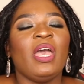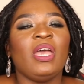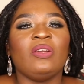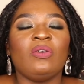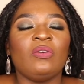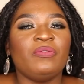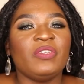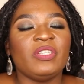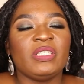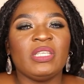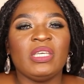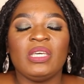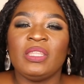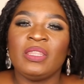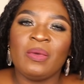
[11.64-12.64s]
and
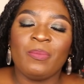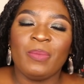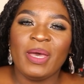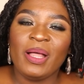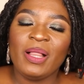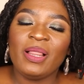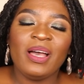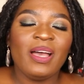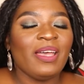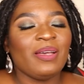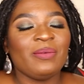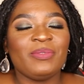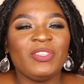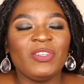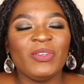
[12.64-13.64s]
obviously hit the bell. I
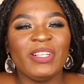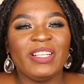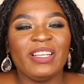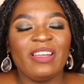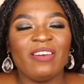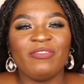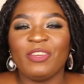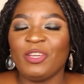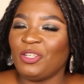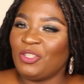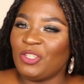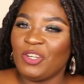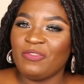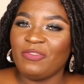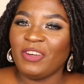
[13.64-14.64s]
absolutely love you, and
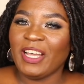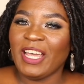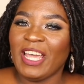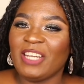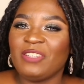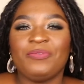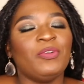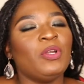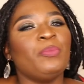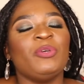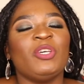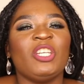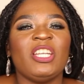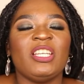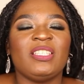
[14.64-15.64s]
do not forget, follow
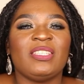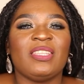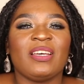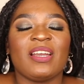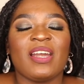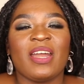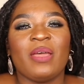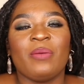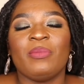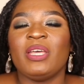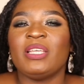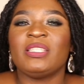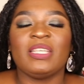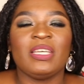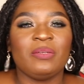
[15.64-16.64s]
me on Instagram.
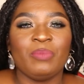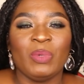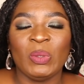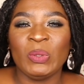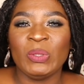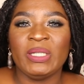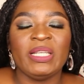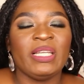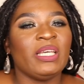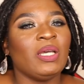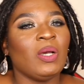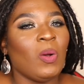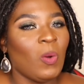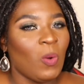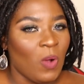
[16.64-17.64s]
It's at
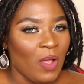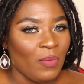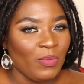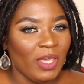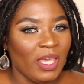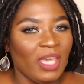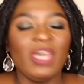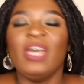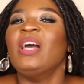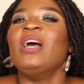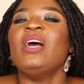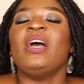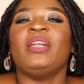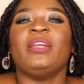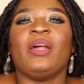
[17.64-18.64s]
boldly Owamie.
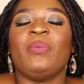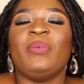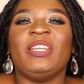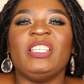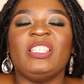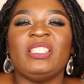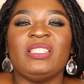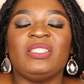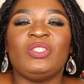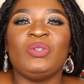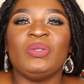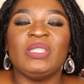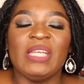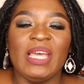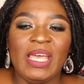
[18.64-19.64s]
Now my ninjas,
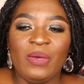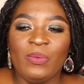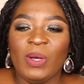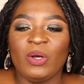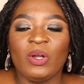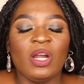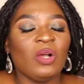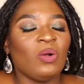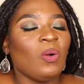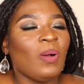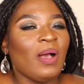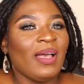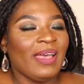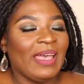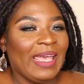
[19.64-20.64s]
today we're gonna go
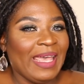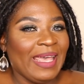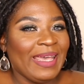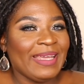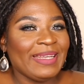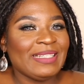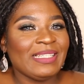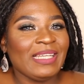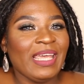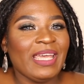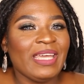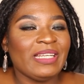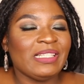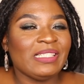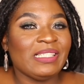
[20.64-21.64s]
ahead
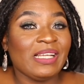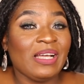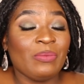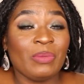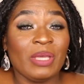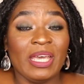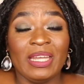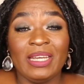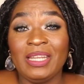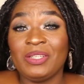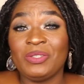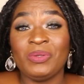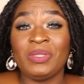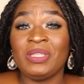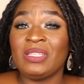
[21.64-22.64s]
and get
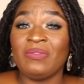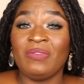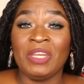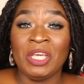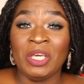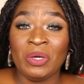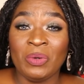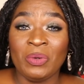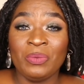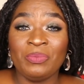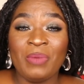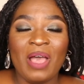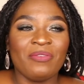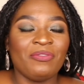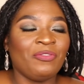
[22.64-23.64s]
into this video.
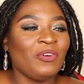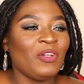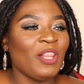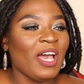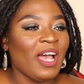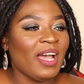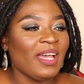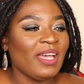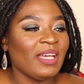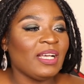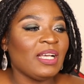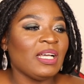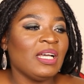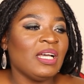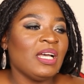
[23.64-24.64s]
I feel
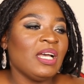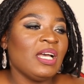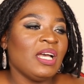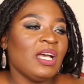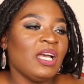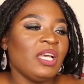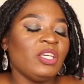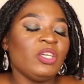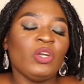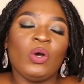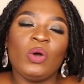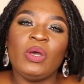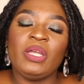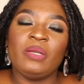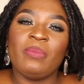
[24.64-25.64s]
like,
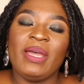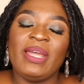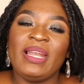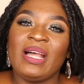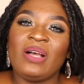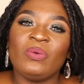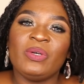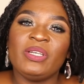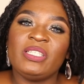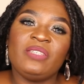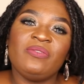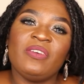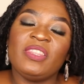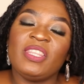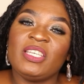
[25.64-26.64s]
in my language,
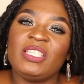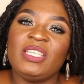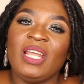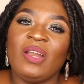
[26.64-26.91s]
when that